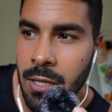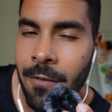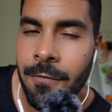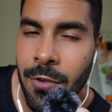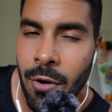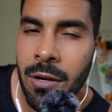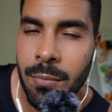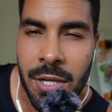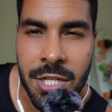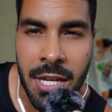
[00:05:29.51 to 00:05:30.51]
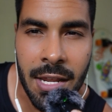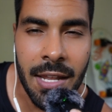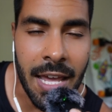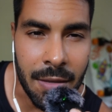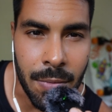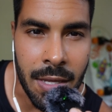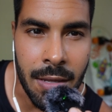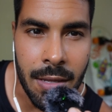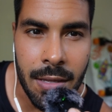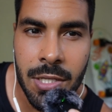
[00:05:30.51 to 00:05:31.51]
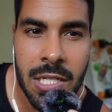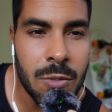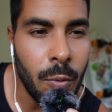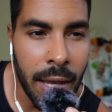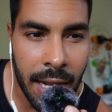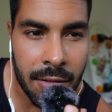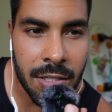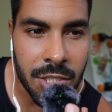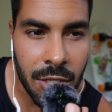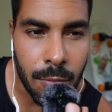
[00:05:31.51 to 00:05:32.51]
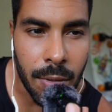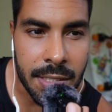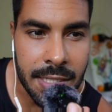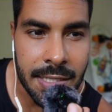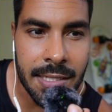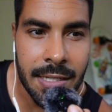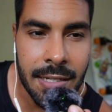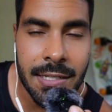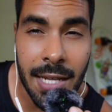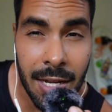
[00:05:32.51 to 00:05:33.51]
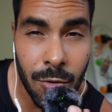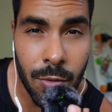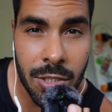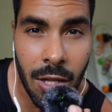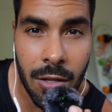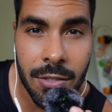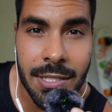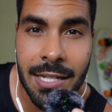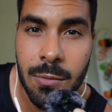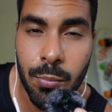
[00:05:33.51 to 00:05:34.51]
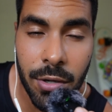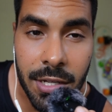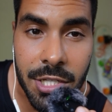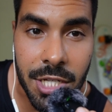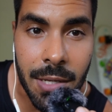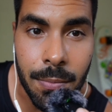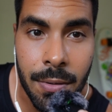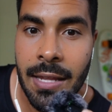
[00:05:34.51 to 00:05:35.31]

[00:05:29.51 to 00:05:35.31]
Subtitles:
If you're on a budget like me, just wait out the shuttle buses, $10 US, that's pretty cheap.